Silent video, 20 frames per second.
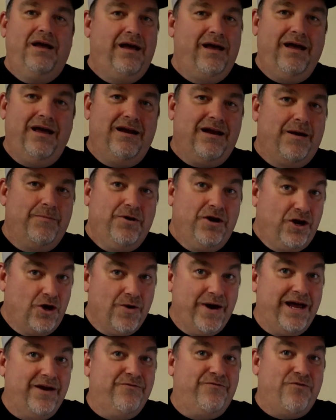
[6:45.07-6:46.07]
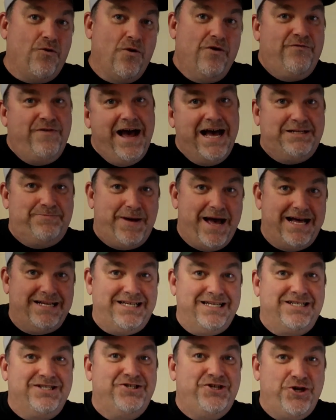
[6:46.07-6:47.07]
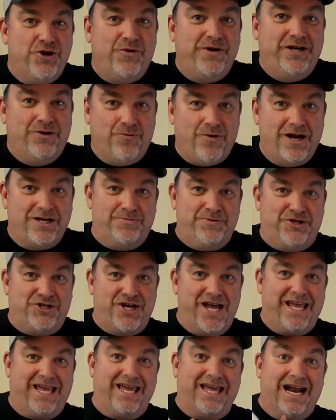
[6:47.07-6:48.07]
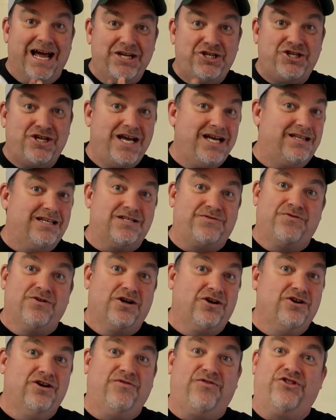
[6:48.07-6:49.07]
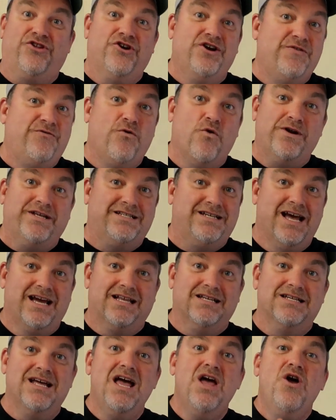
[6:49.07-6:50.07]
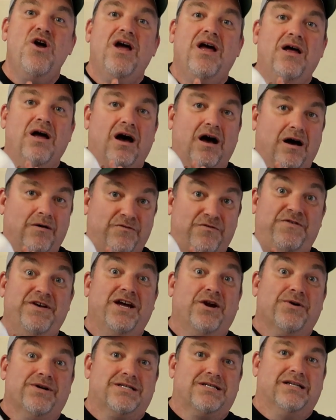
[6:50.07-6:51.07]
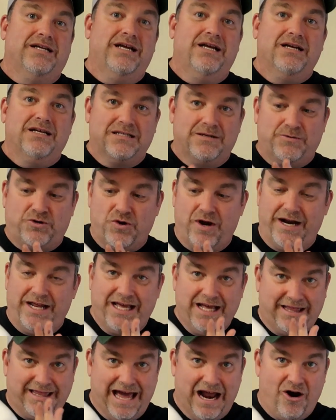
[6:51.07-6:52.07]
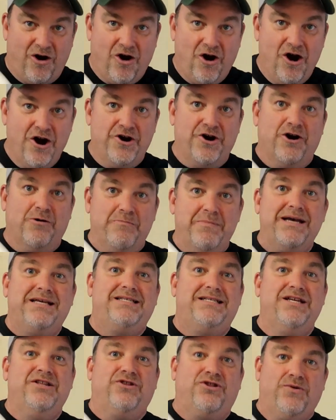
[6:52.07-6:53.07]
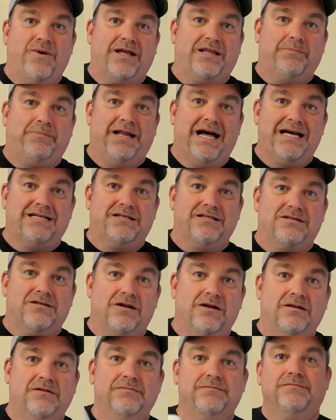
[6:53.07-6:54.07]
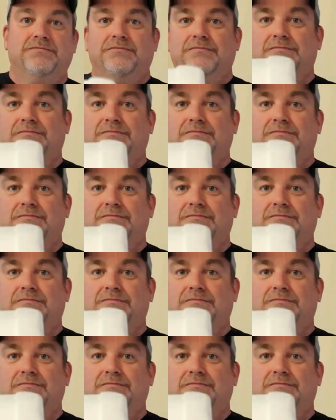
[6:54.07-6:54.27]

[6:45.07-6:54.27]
And I'm going to go ahead and forward fast pass this because you don't need to watch me shaking it. I shake this for a good 30-40 seconds vigorously because I'm trying to get that hardener mixed in throughout the plastisol.